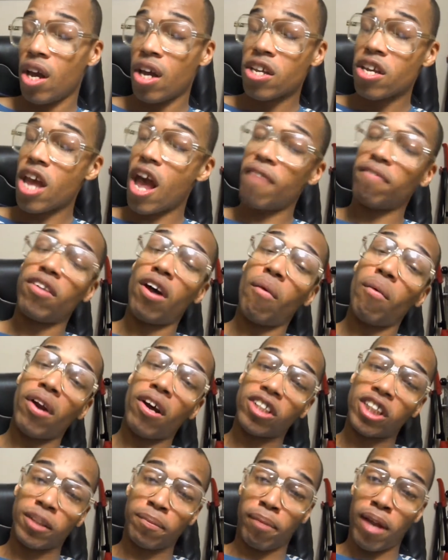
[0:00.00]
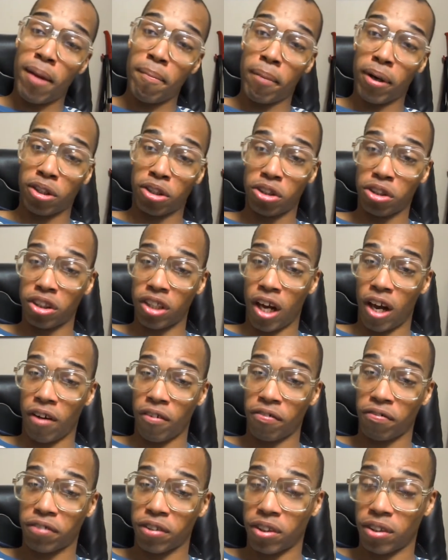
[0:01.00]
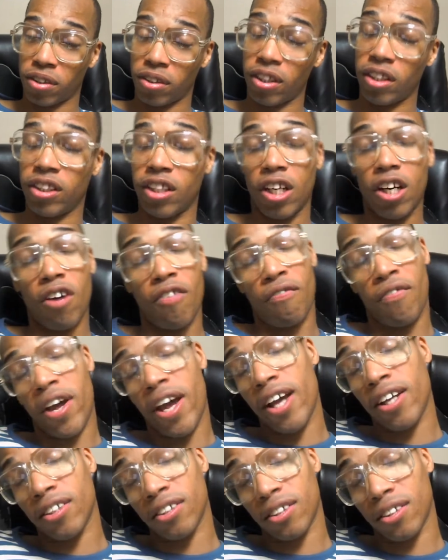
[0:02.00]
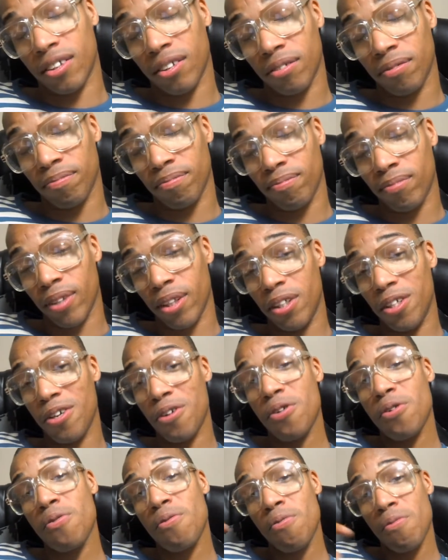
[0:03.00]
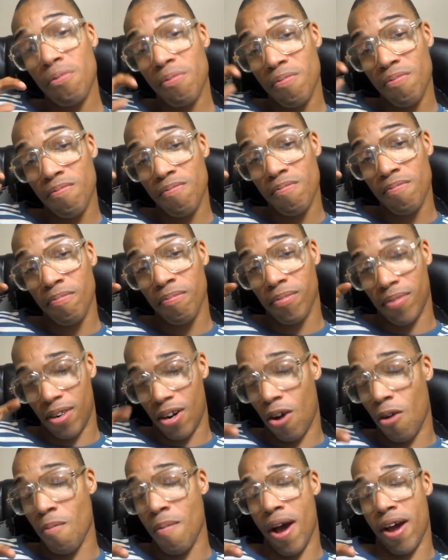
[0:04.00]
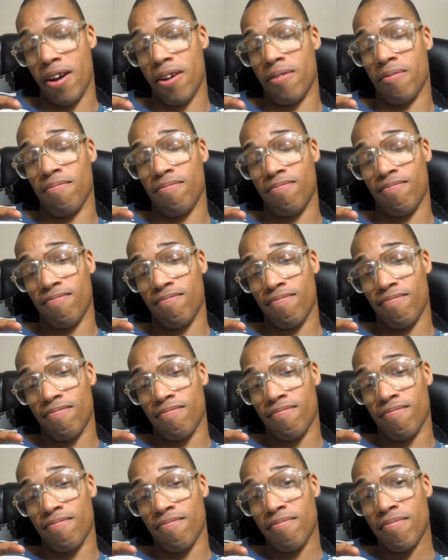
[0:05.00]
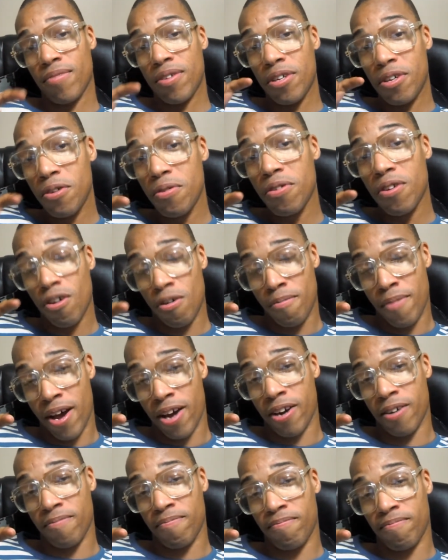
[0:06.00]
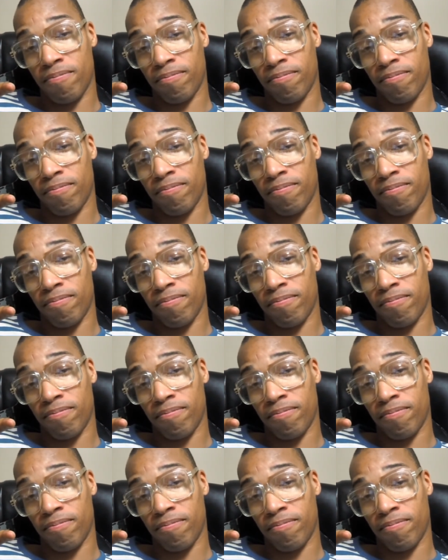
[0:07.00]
you have no one else to blame but yourselves. Nintendo fans, you know better. You know better.